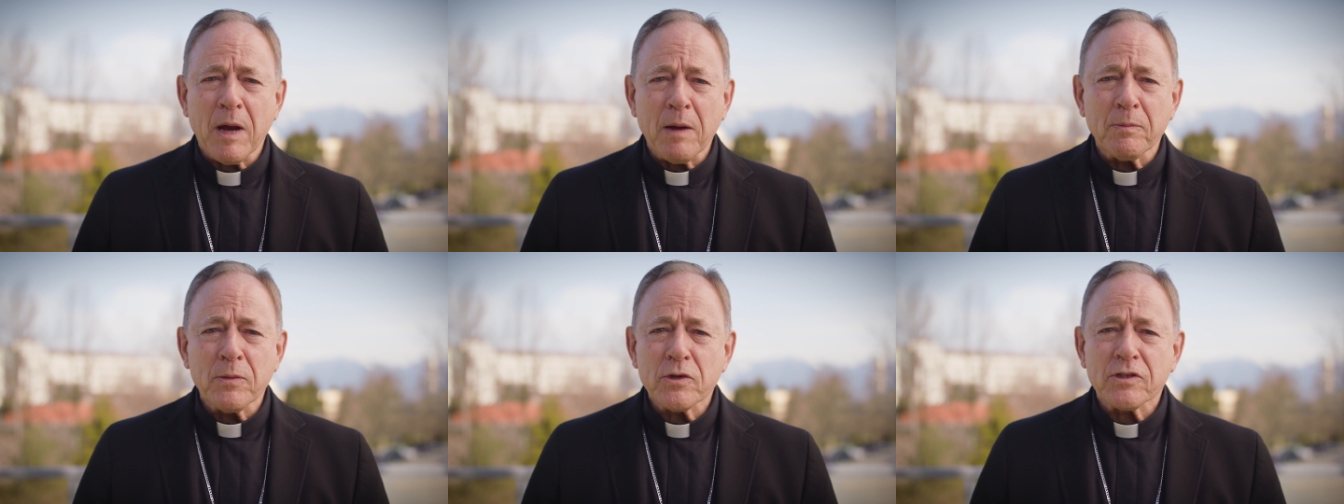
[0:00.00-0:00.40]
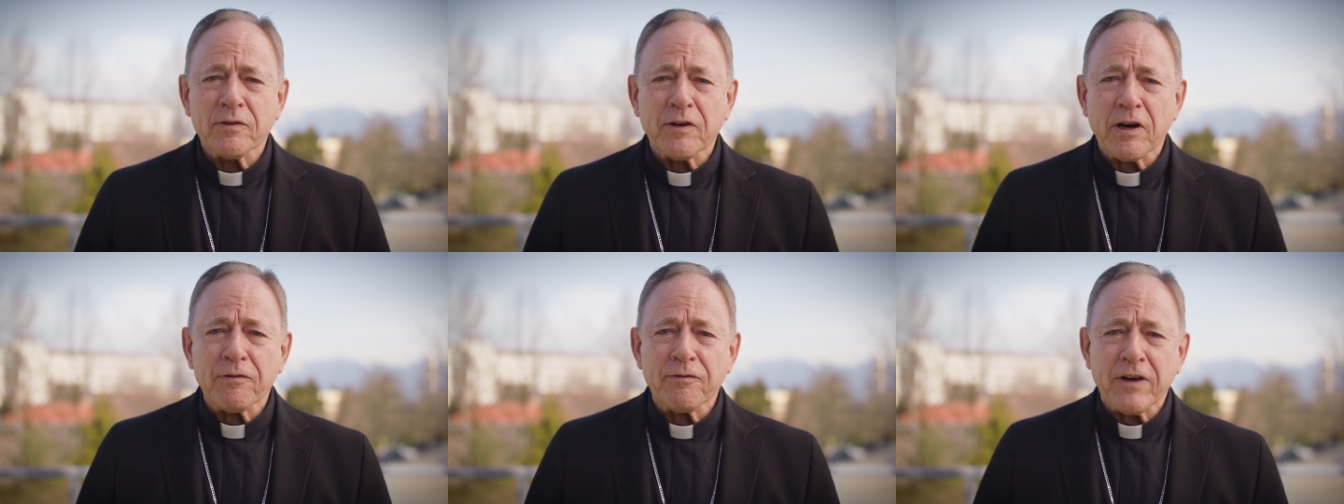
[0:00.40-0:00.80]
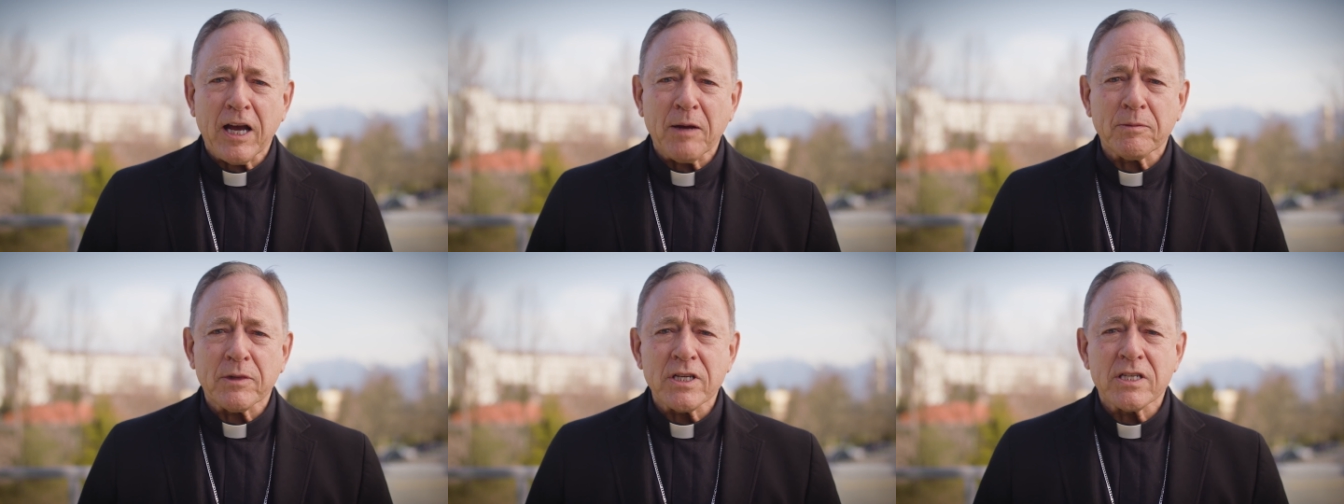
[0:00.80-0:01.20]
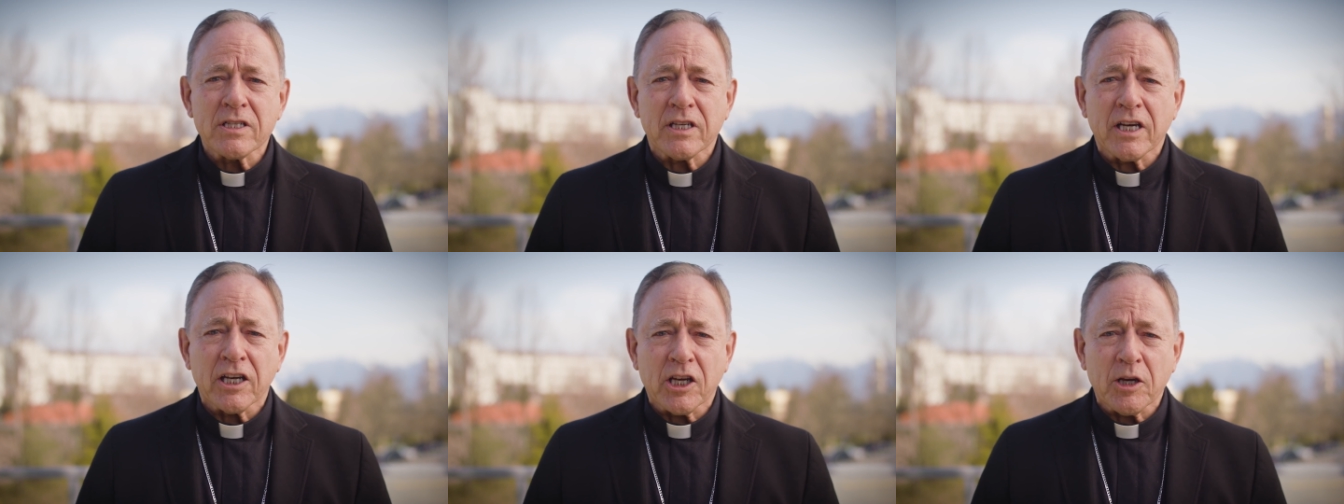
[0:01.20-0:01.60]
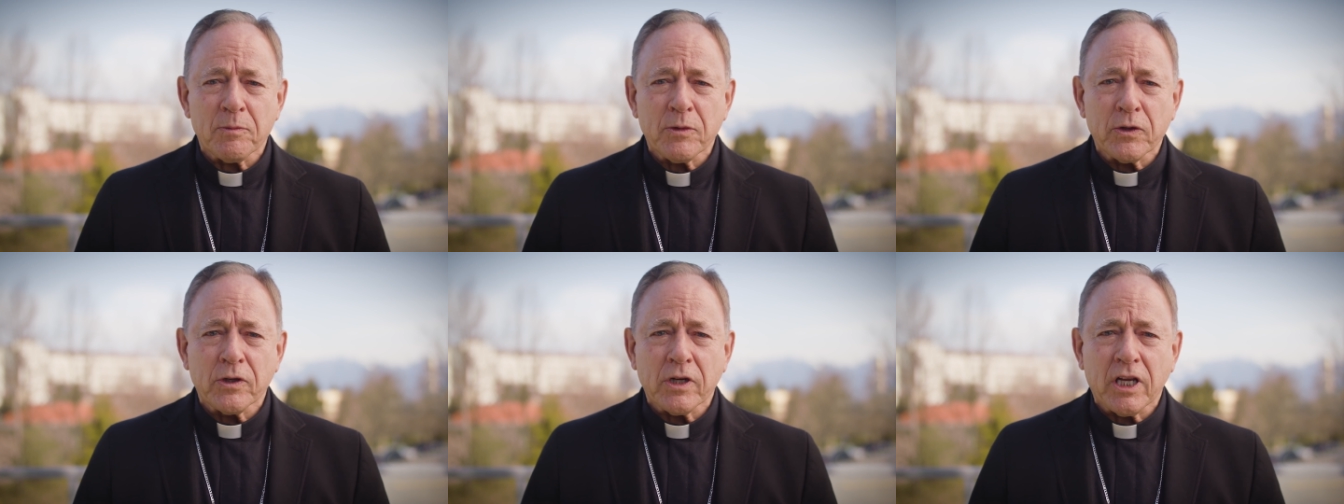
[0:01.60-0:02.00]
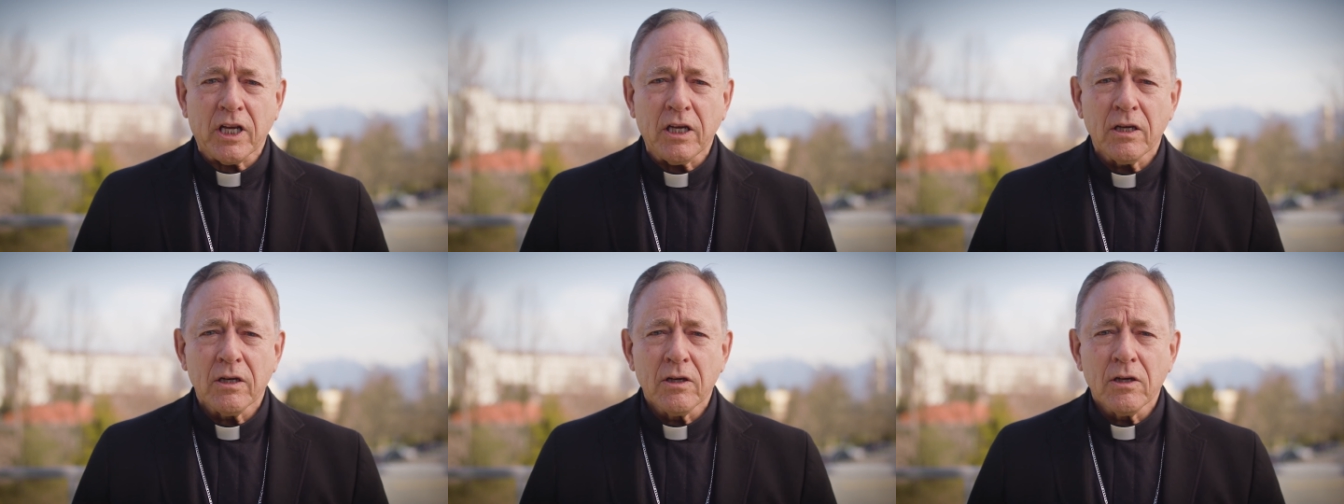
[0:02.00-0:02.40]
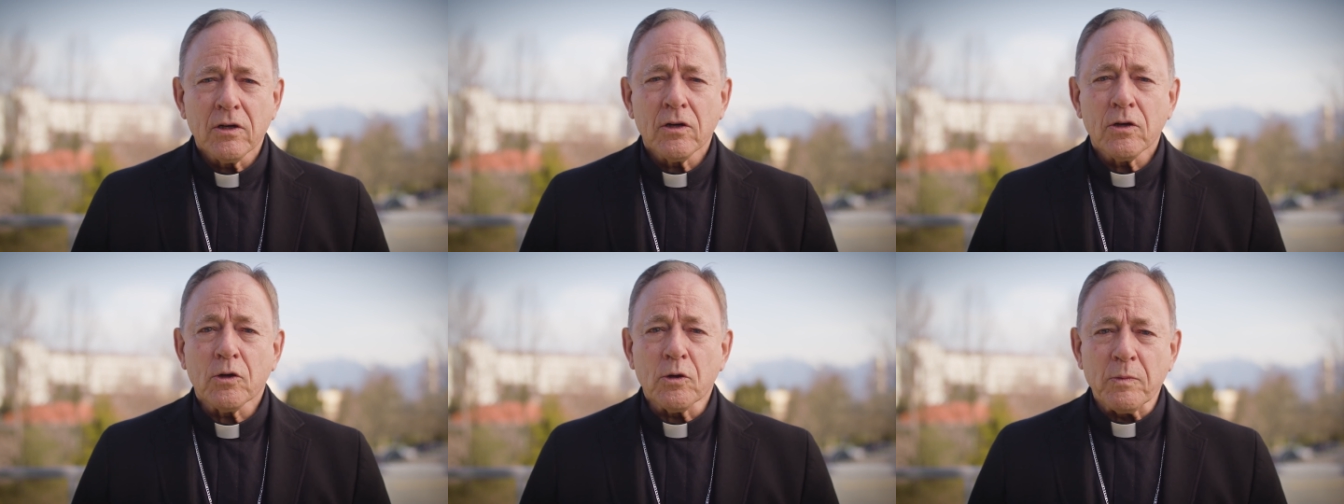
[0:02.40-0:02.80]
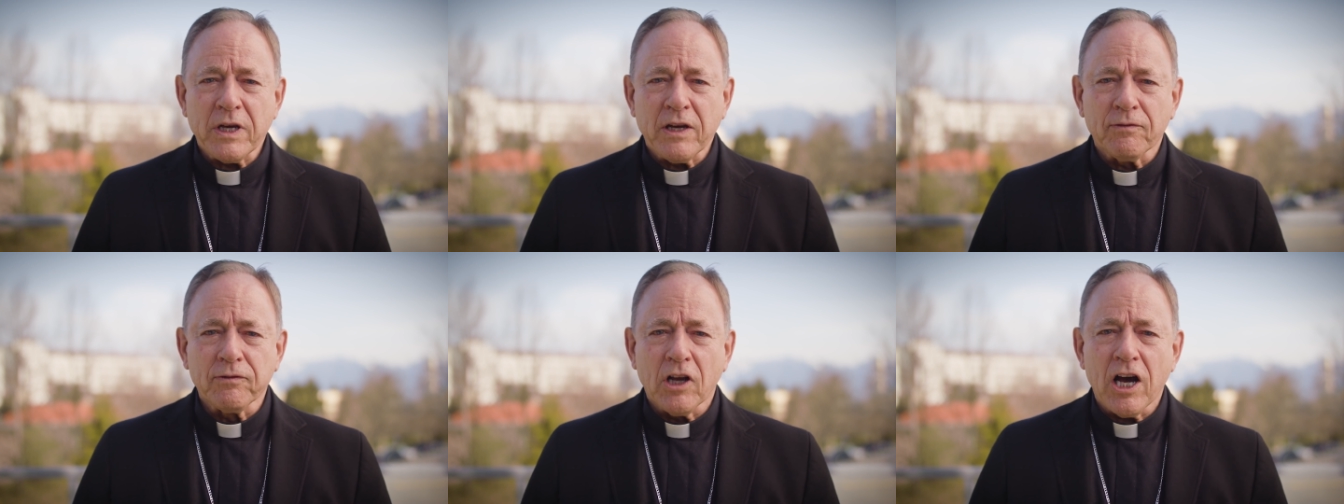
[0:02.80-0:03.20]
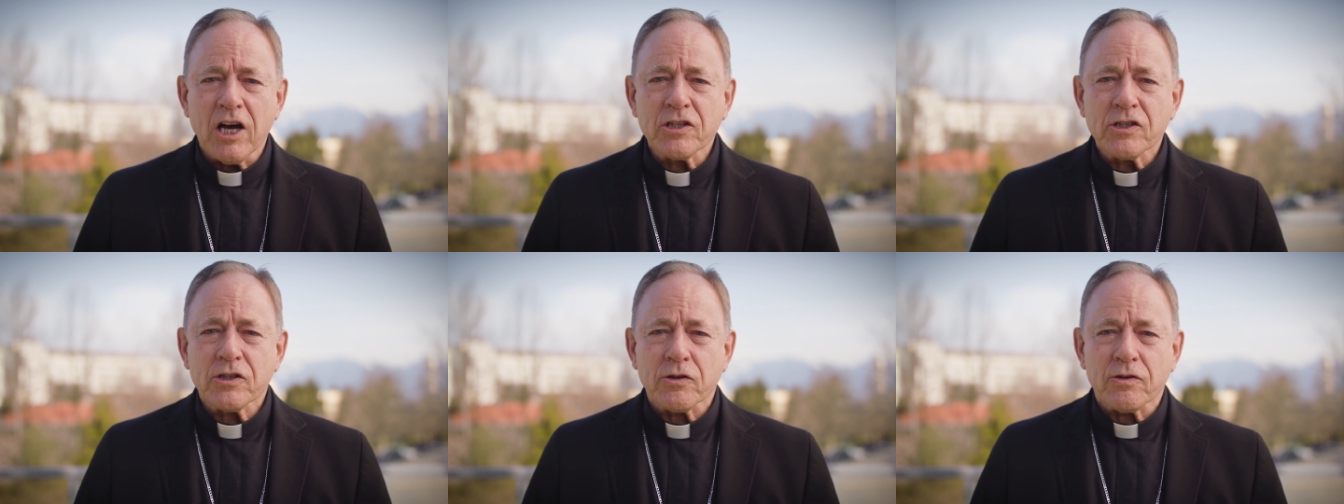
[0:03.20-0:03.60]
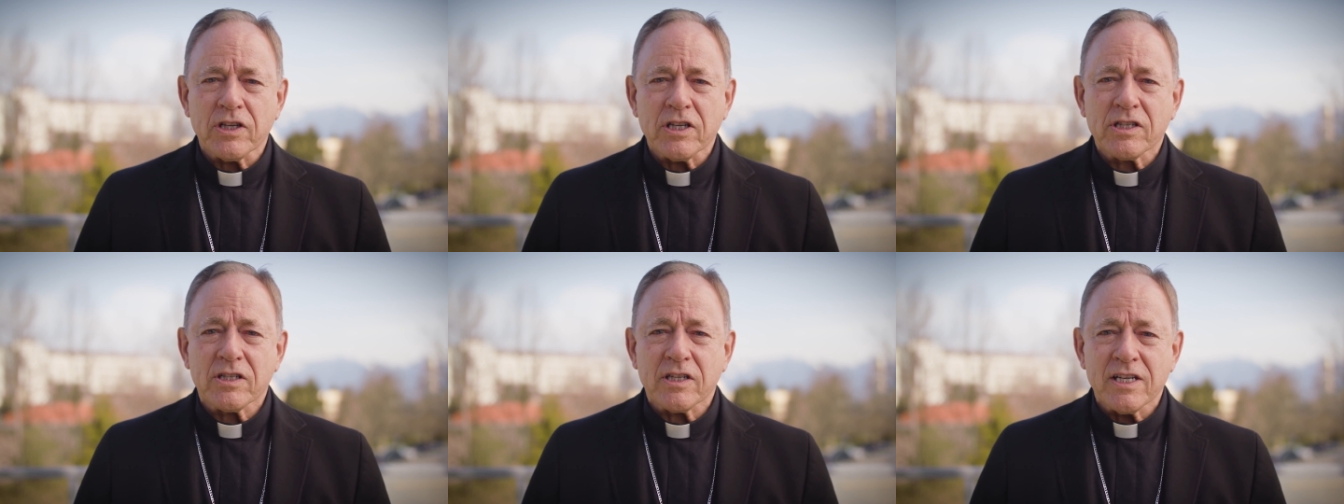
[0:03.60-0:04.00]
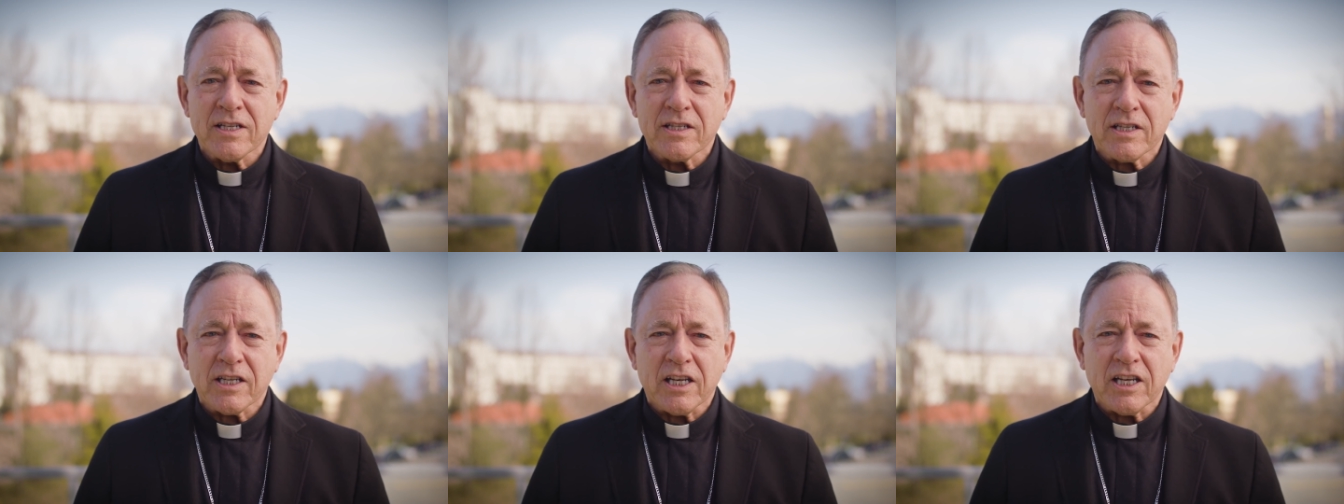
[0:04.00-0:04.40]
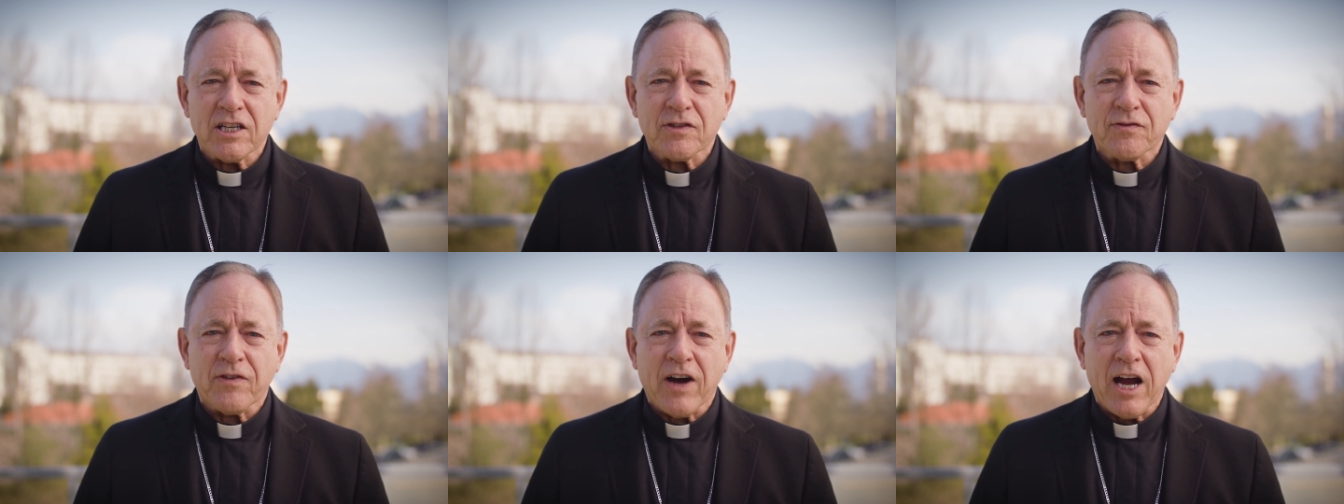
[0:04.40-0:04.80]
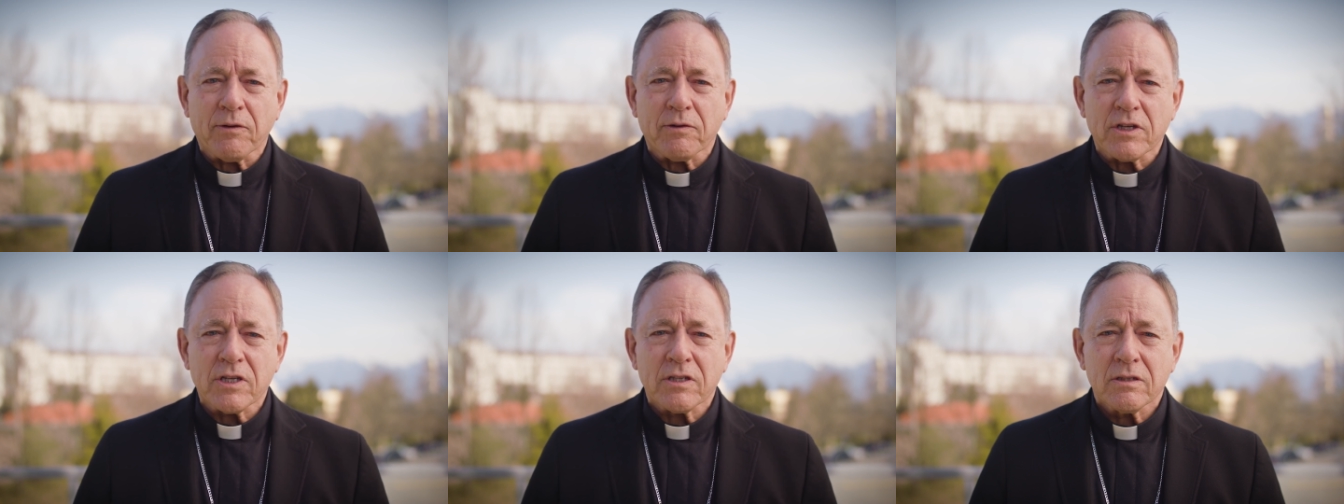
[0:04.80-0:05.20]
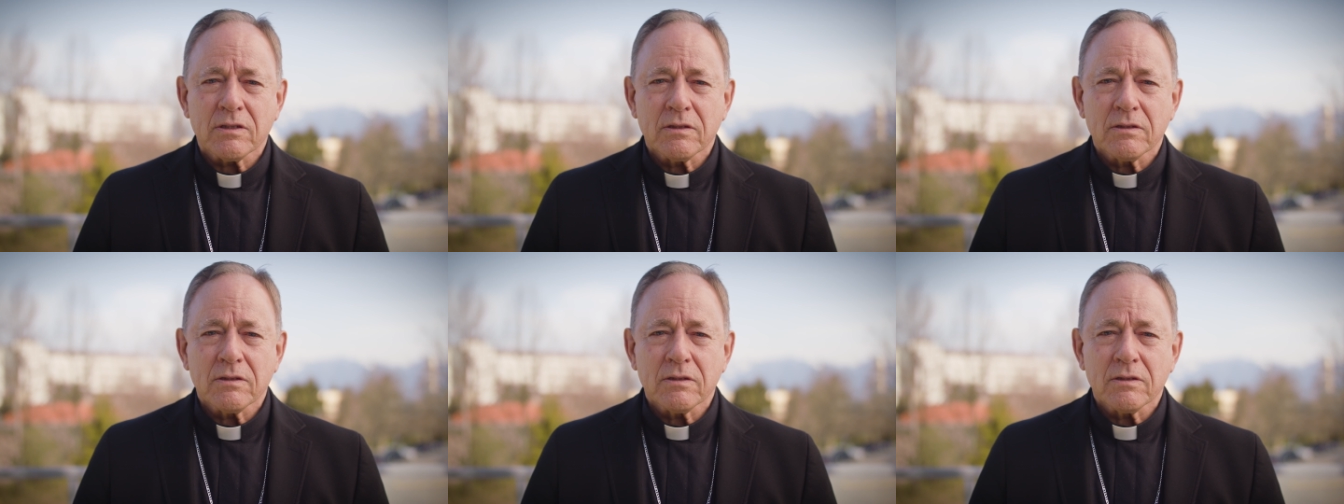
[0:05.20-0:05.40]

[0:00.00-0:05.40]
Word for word: members of our families and community whom we have lost to this insidious virus